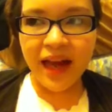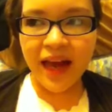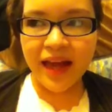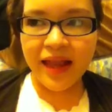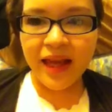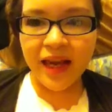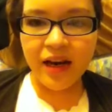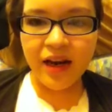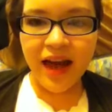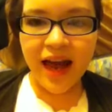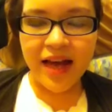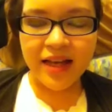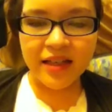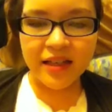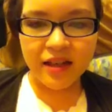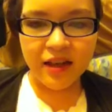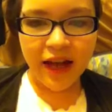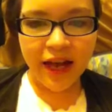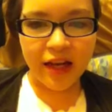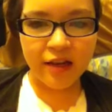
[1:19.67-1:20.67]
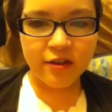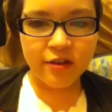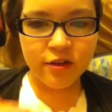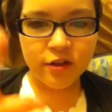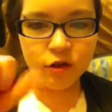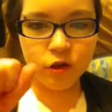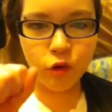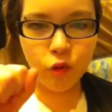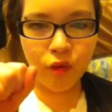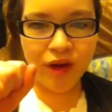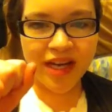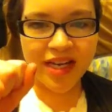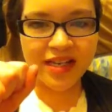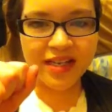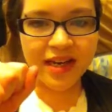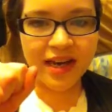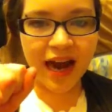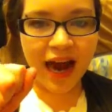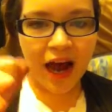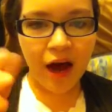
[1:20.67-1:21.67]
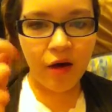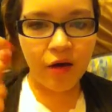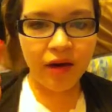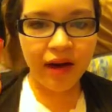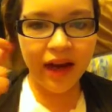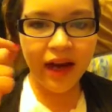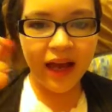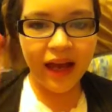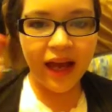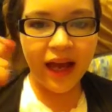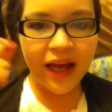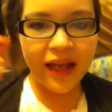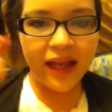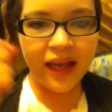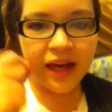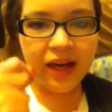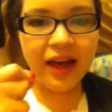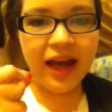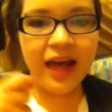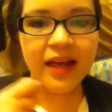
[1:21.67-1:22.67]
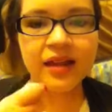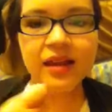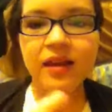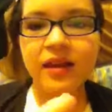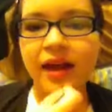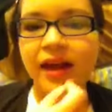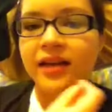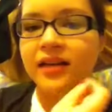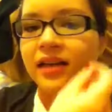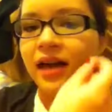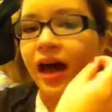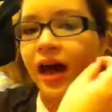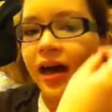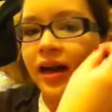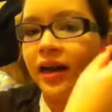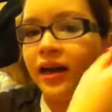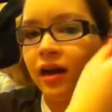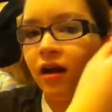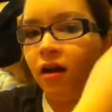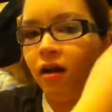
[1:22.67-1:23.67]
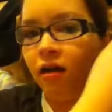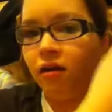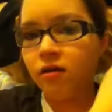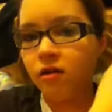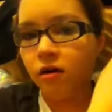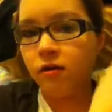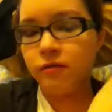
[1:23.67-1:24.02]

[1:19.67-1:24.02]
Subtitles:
and then you have to like squeeze it out, and then you have to like dot it all